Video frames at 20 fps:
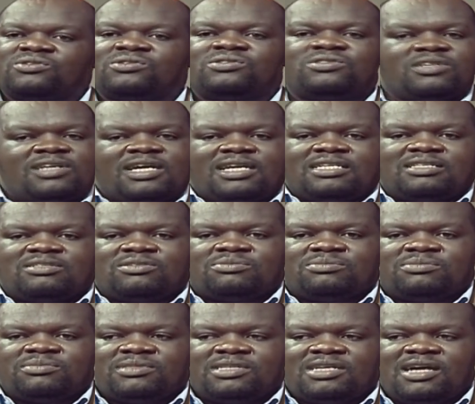journalism.
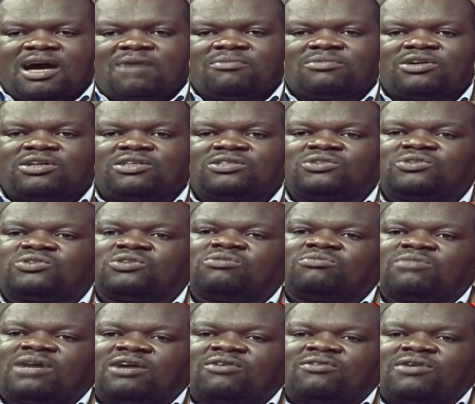I'm going to do
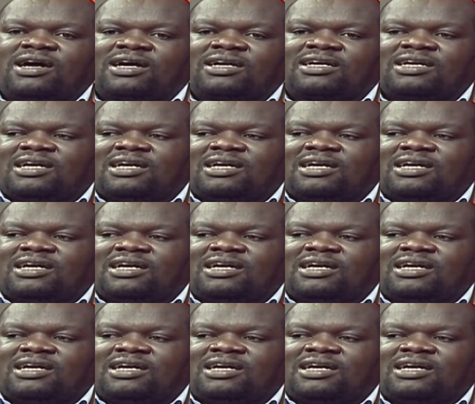my work.